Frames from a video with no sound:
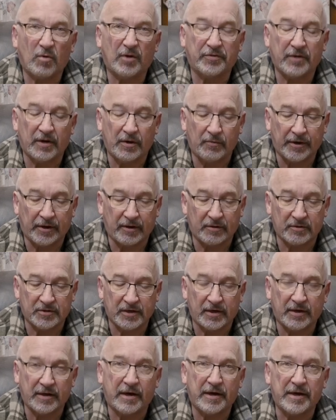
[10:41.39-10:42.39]
what they
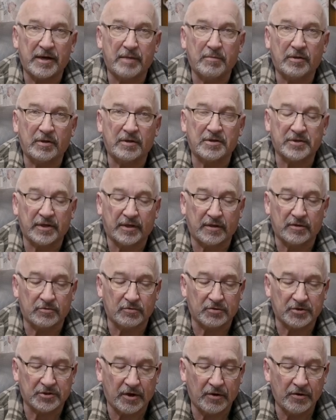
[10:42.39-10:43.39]
say, 80 milliseconds
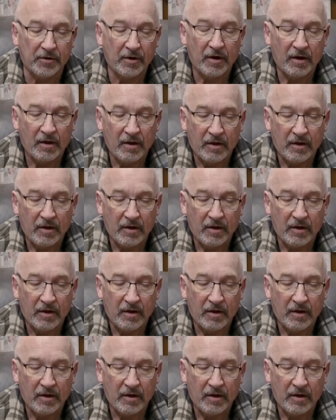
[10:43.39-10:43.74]
or so,